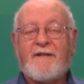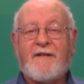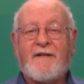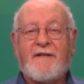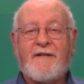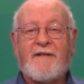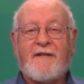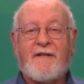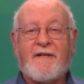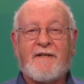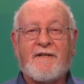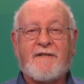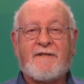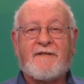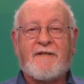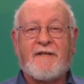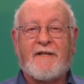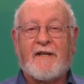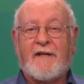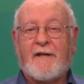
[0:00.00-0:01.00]
the
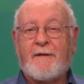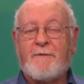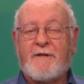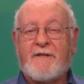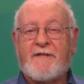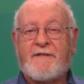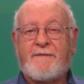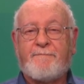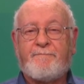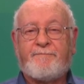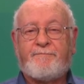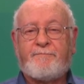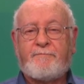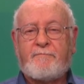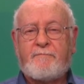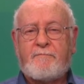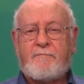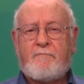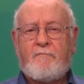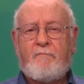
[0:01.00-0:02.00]
city limits
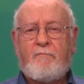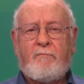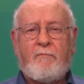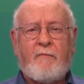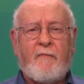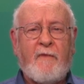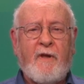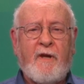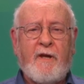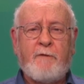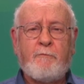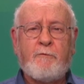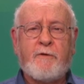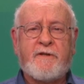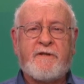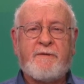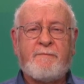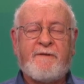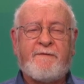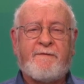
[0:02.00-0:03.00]
and
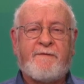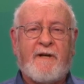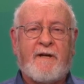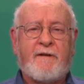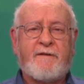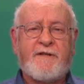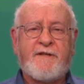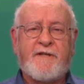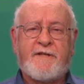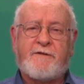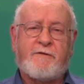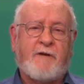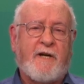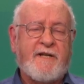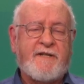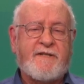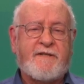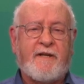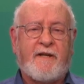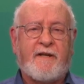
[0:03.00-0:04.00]
were to be found in the
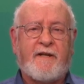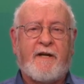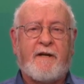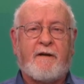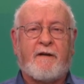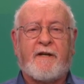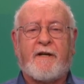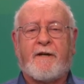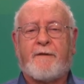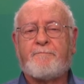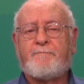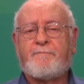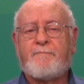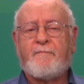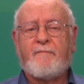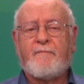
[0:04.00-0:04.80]
tri-state area.